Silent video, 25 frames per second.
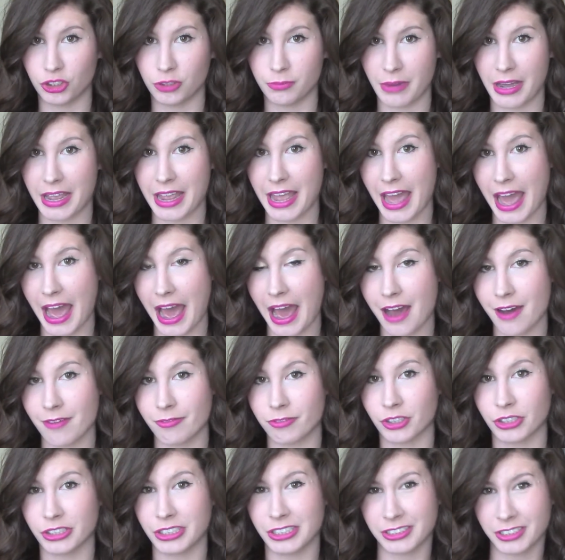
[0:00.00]
might have
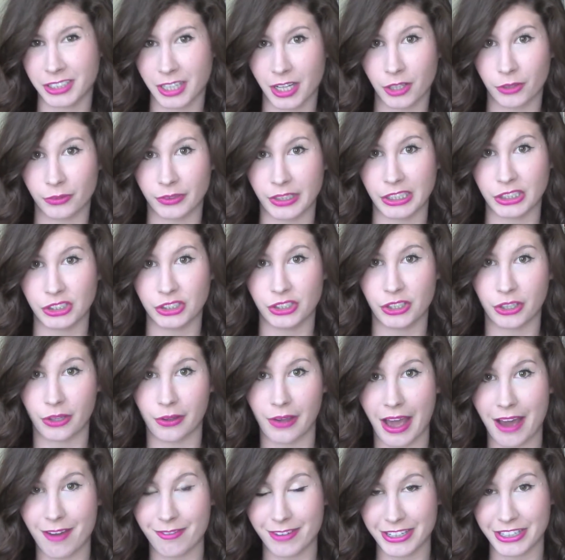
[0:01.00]
or discoloration that you
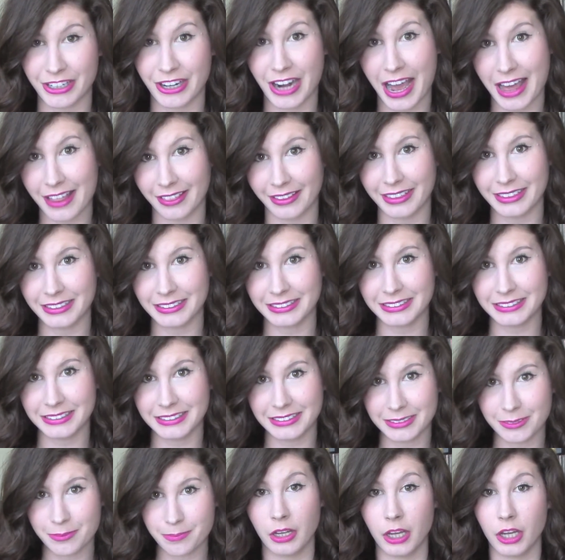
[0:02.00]
have on your eyelids.